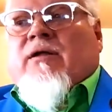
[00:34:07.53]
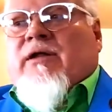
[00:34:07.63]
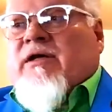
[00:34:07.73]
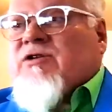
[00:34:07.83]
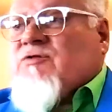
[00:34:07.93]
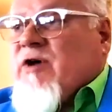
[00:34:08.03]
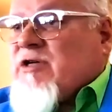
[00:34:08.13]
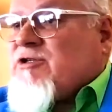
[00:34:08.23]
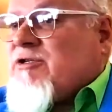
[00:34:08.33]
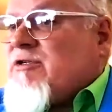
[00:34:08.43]
the
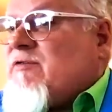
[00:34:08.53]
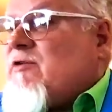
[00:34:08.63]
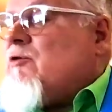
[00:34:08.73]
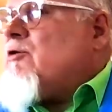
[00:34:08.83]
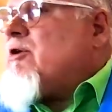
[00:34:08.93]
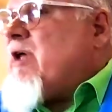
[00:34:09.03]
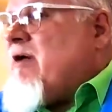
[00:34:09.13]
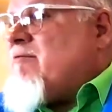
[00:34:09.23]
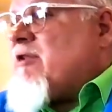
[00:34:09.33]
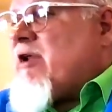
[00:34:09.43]
instructions that the Lord gave at the